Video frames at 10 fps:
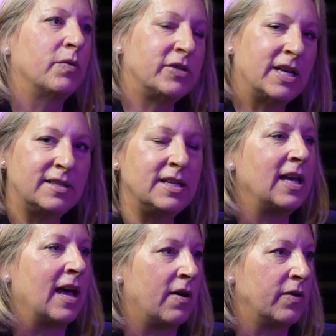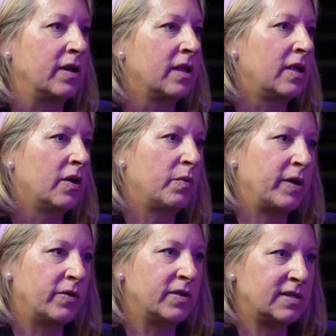We're testing out
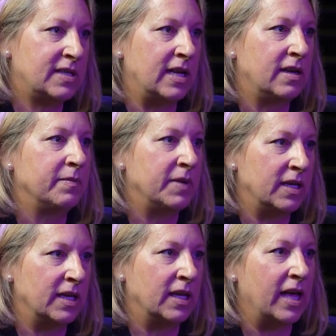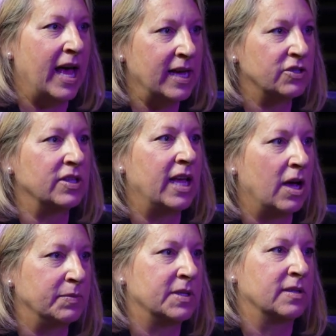whether the stand-up meeting actually
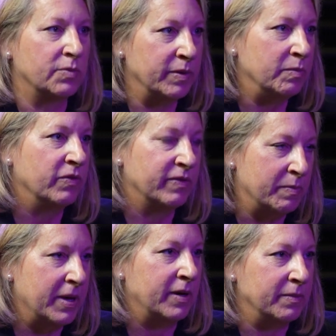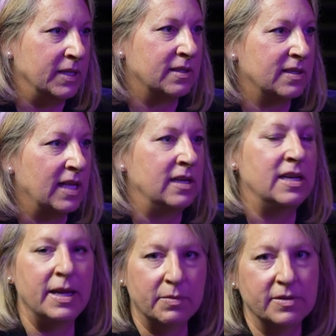helps us remove impediments that
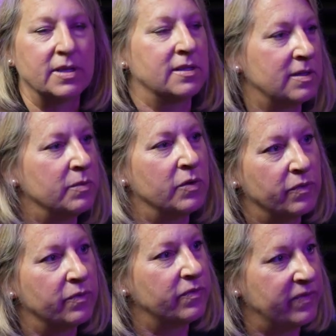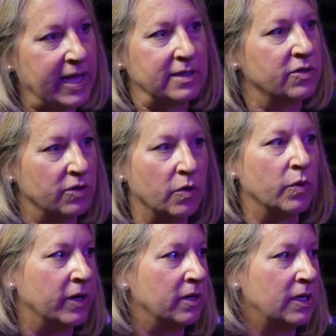enables us to move faster
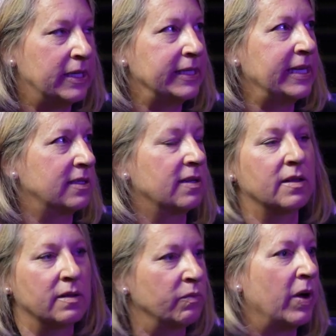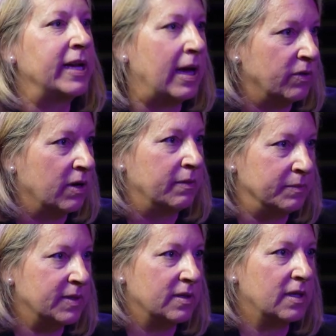or get to the right outcomes.